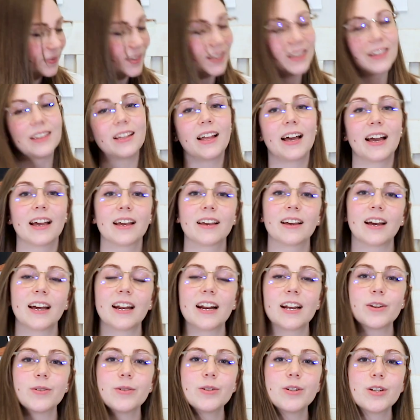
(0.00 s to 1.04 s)
Like, and
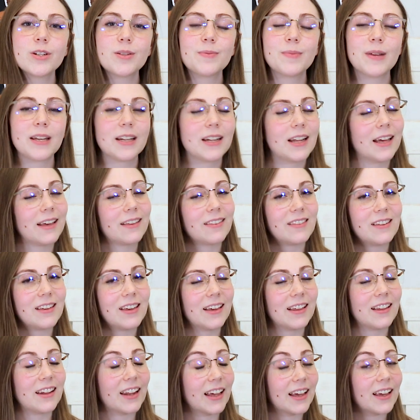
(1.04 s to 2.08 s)
I don't just mean like the
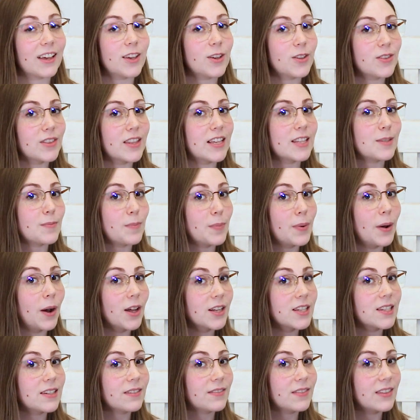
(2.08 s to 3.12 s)
ear, like there's
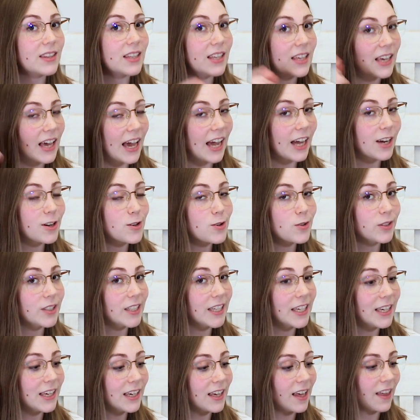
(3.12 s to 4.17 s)
parts of the actual
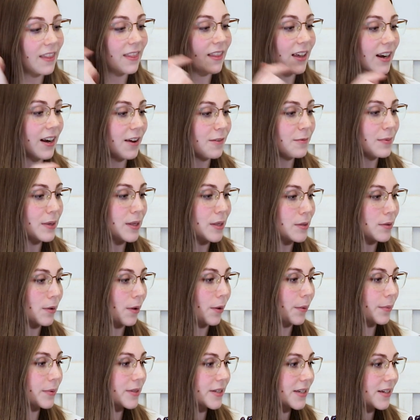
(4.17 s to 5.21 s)
ear that have been
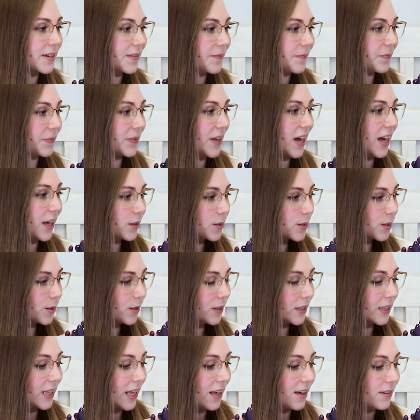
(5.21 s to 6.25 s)
sculpted. I also
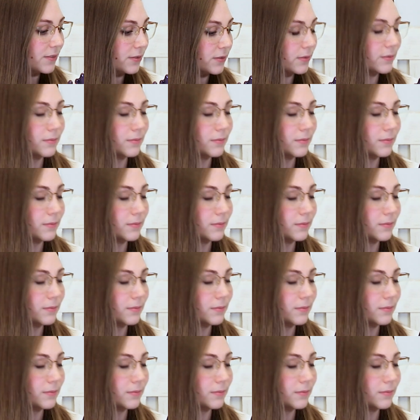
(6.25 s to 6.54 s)
love